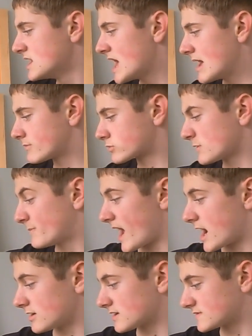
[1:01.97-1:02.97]

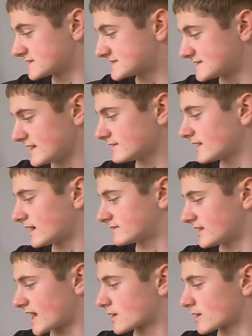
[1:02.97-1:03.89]
preparing the center attack